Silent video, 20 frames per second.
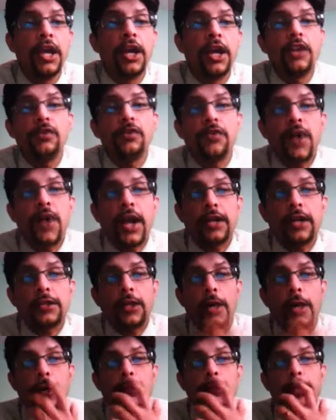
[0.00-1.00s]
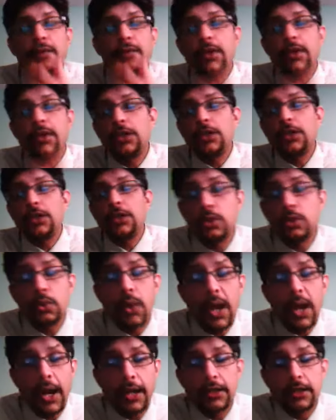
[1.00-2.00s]
In fact, they went on to
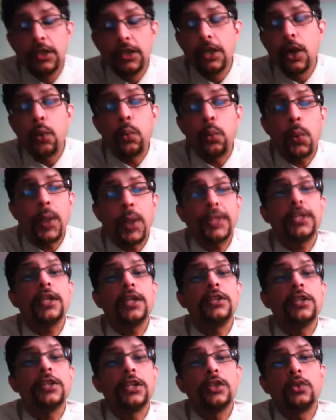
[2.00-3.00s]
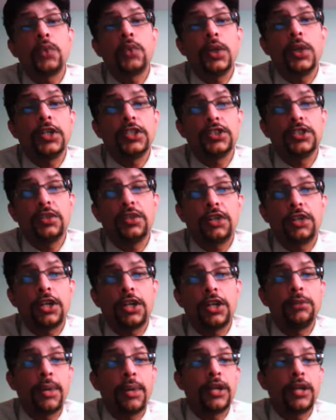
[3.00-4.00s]
add a
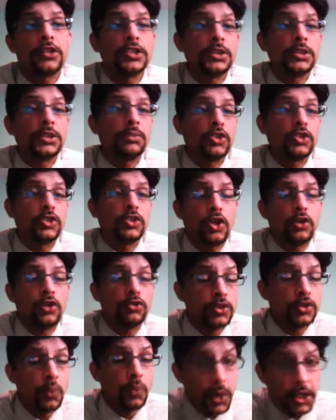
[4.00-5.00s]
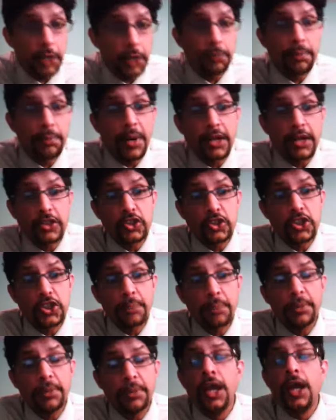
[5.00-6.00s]
127-run participant, thought it was a winning
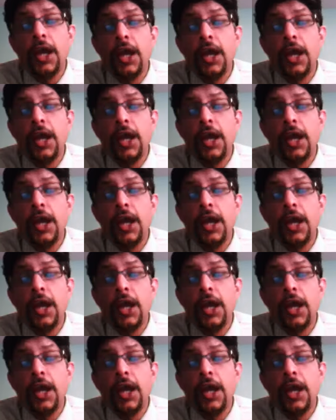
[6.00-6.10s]
partnership.